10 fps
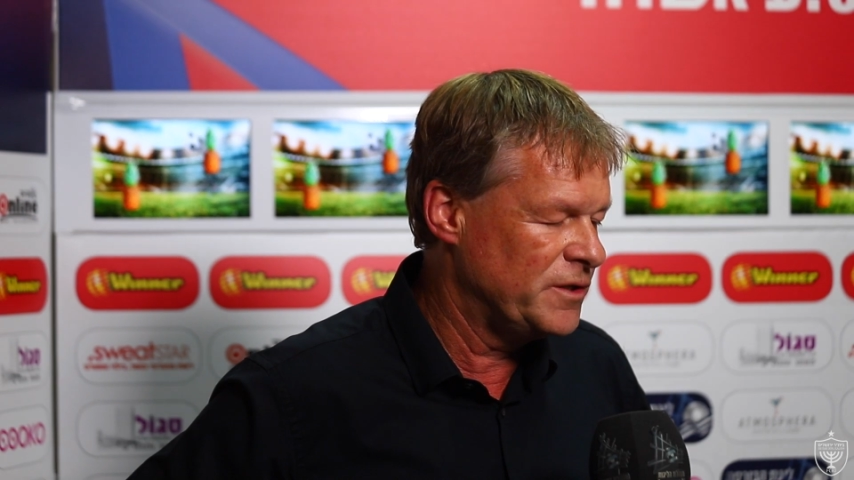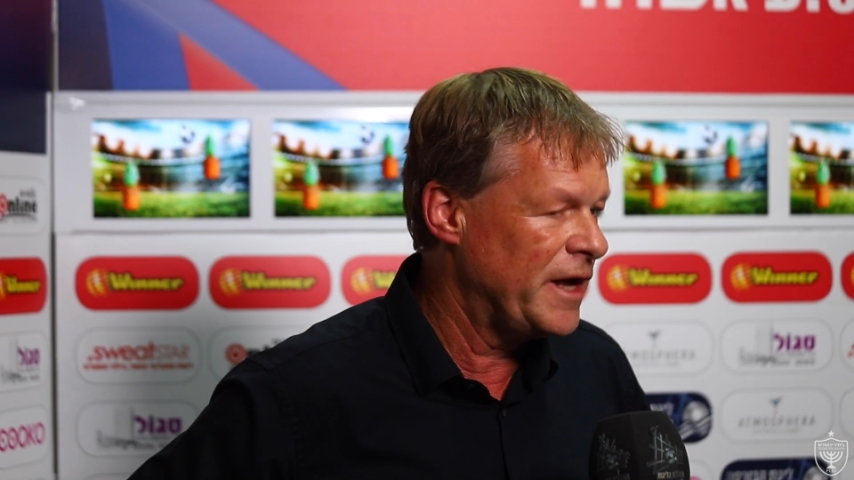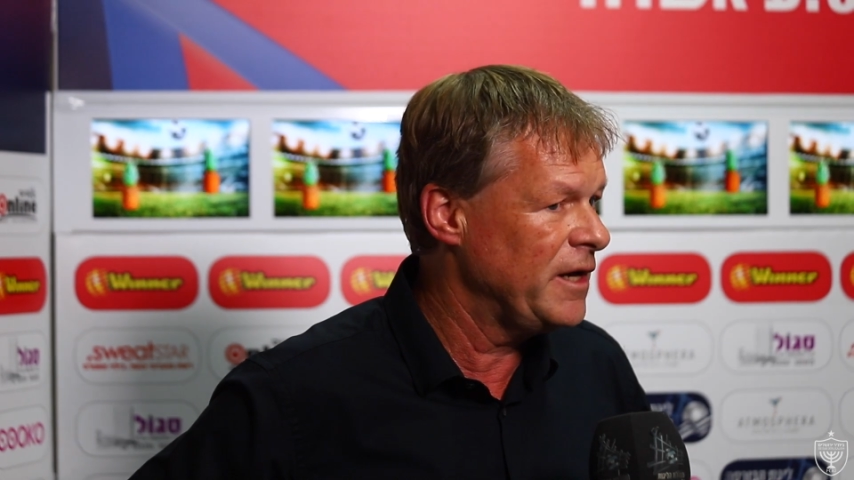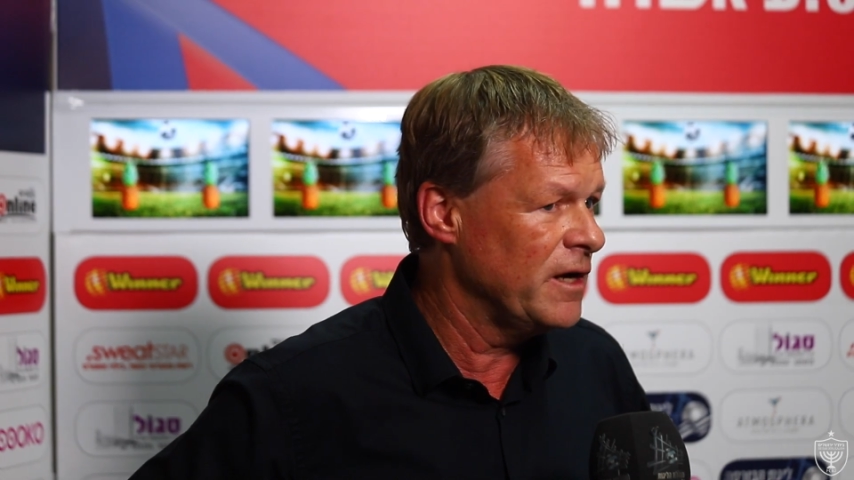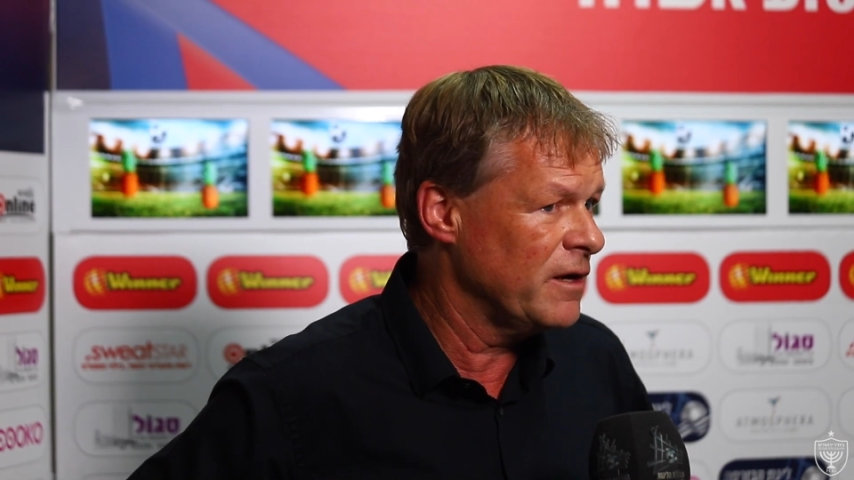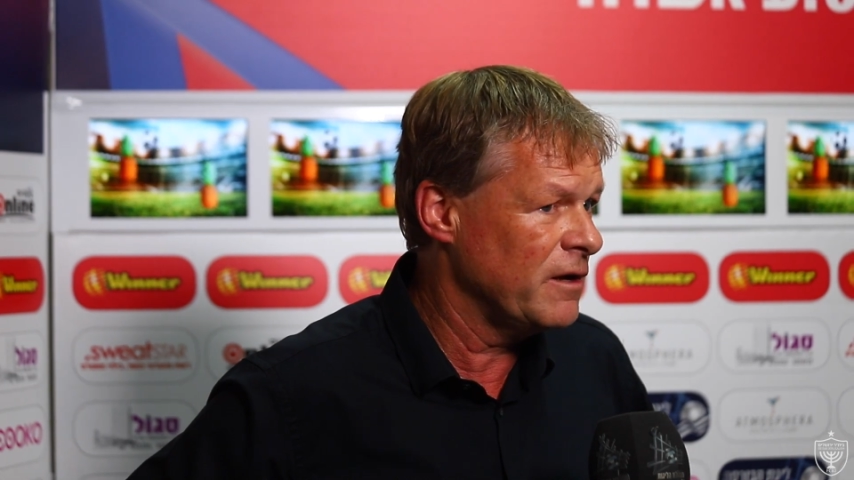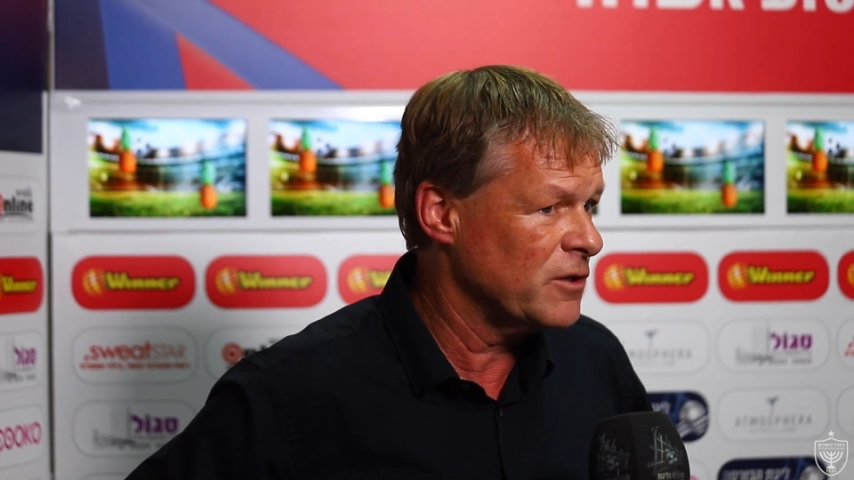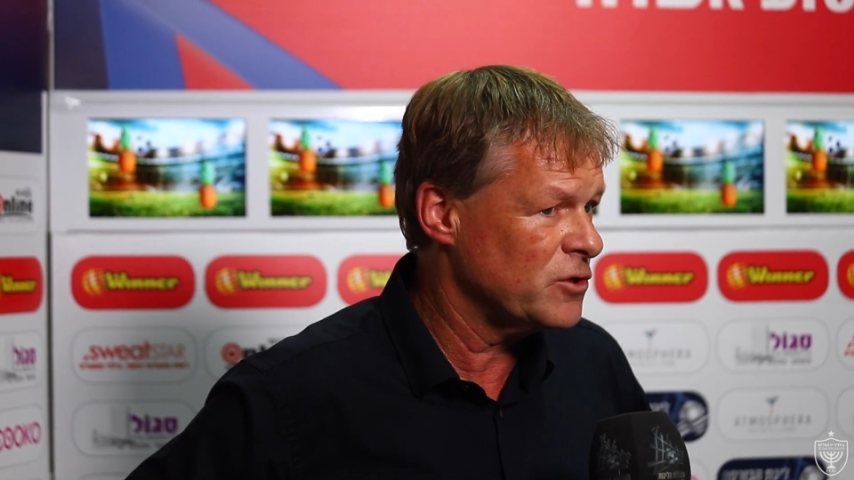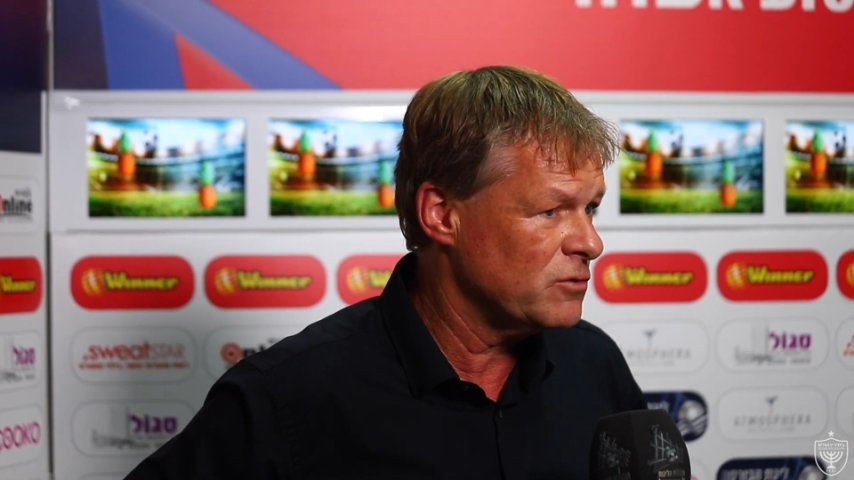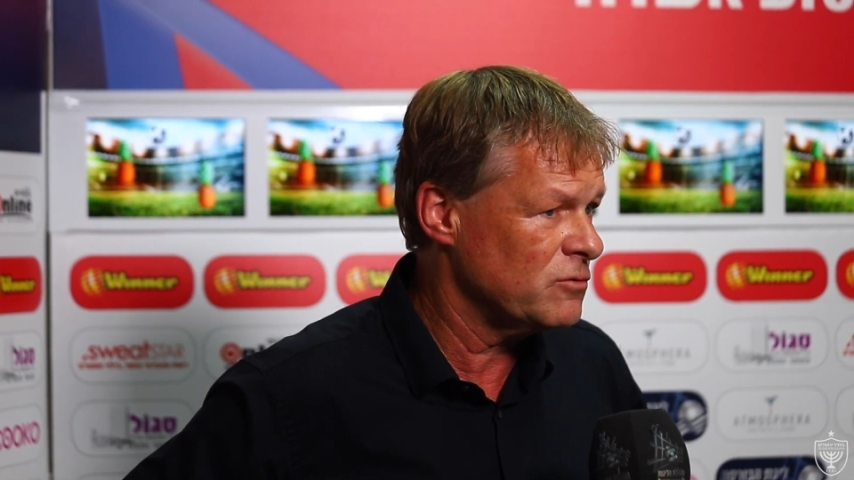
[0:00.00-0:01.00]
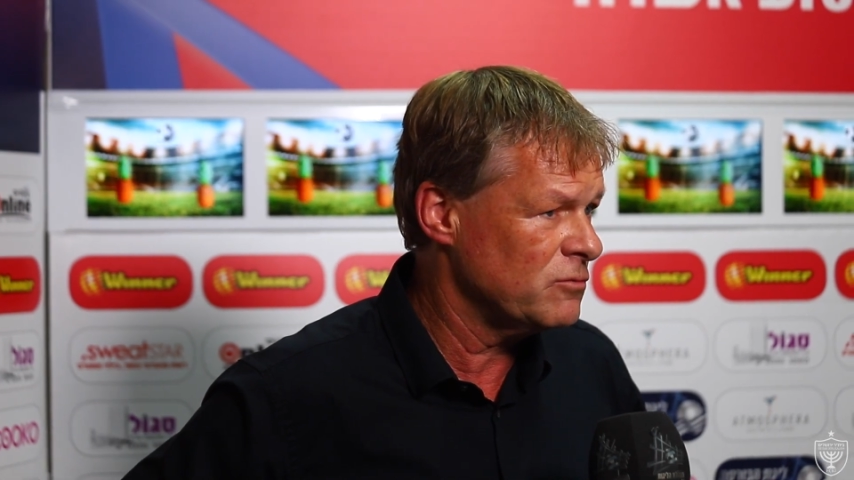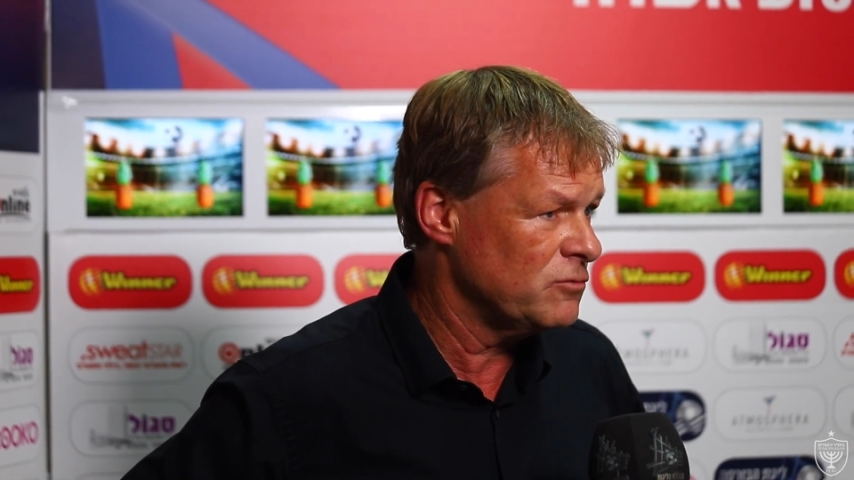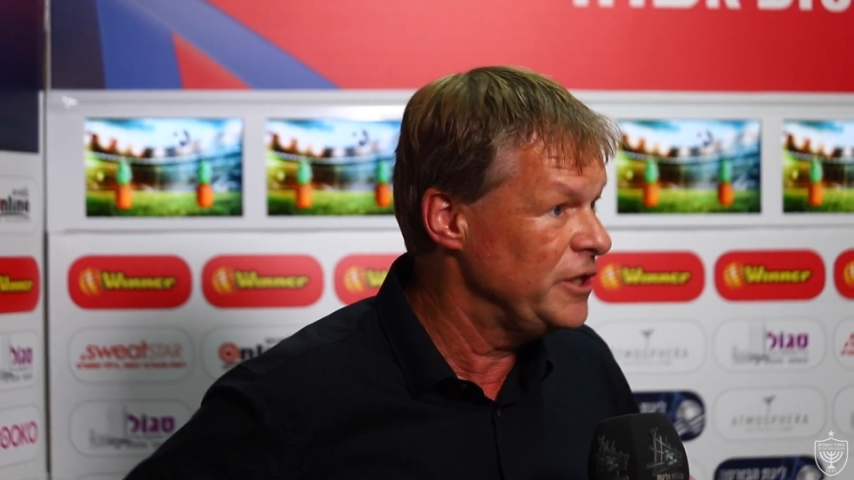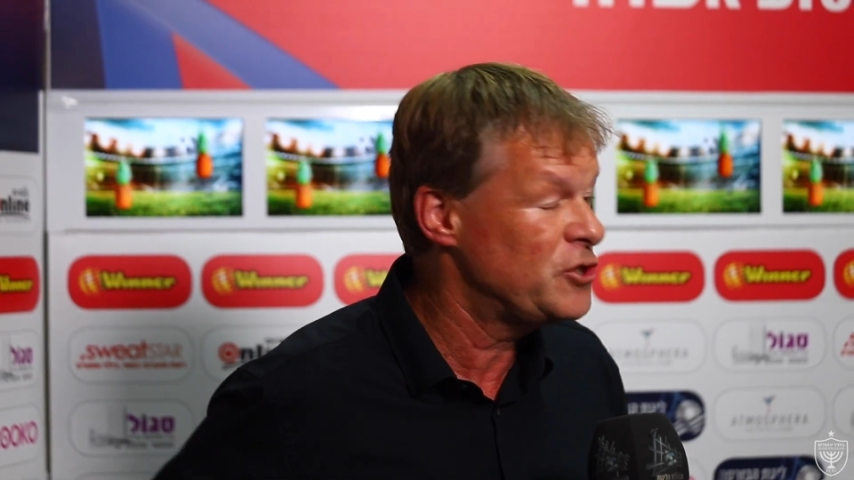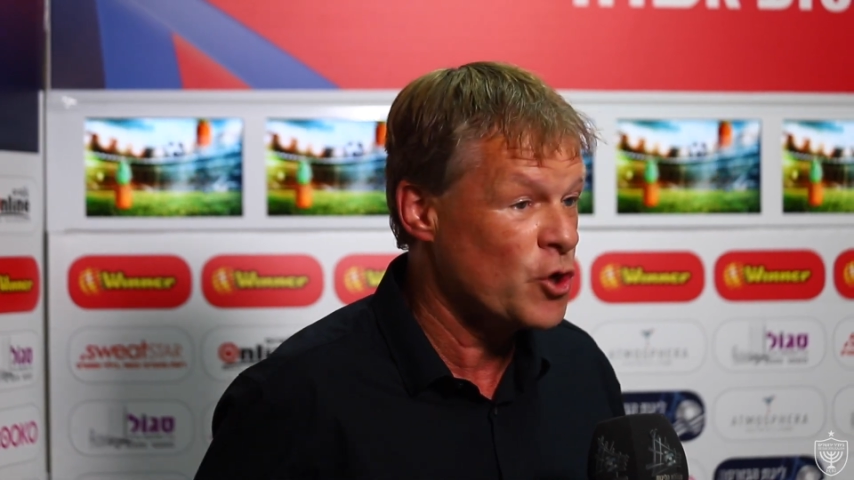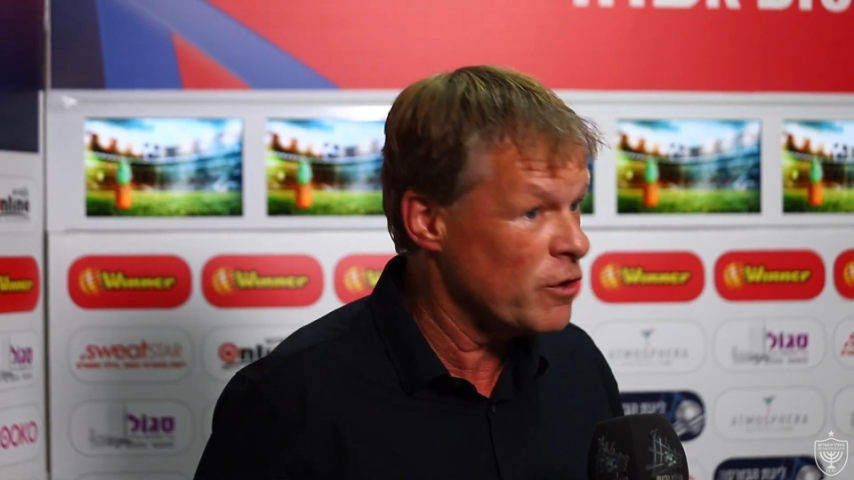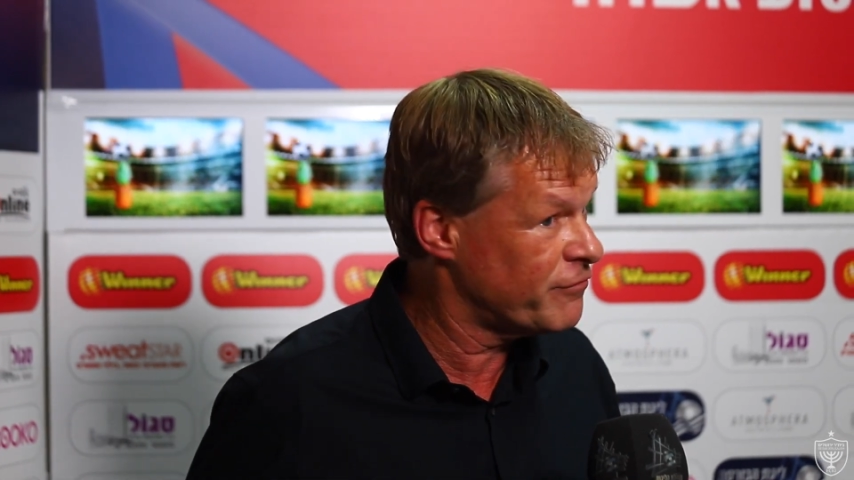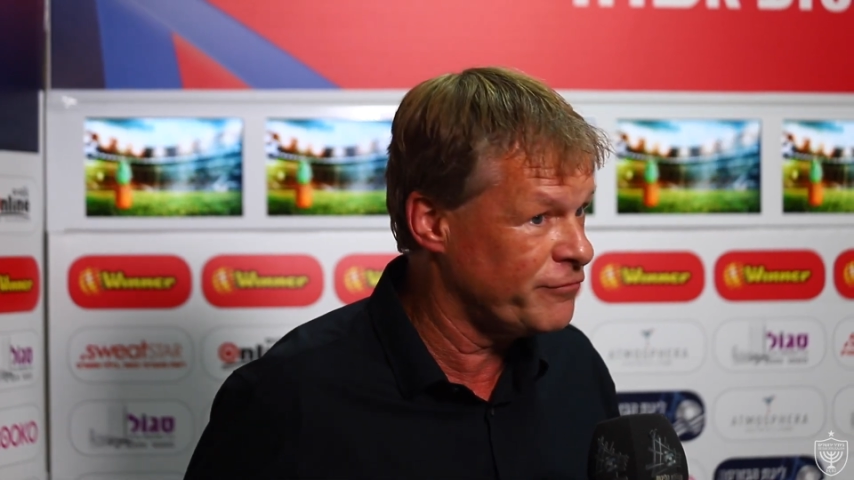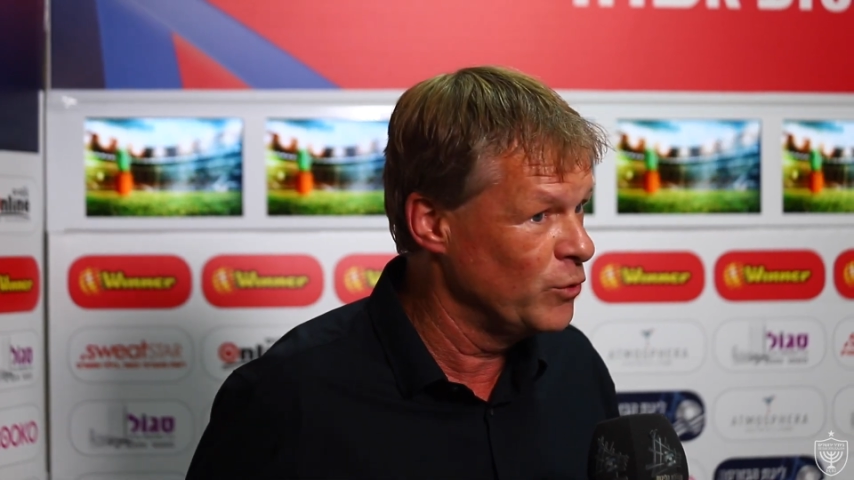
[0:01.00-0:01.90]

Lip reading: they deserve